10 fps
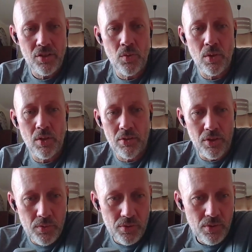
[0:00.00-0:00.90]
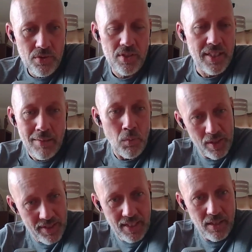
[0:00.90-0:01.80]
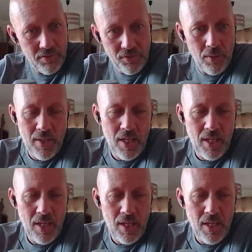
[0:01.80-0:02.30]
your users to get more data from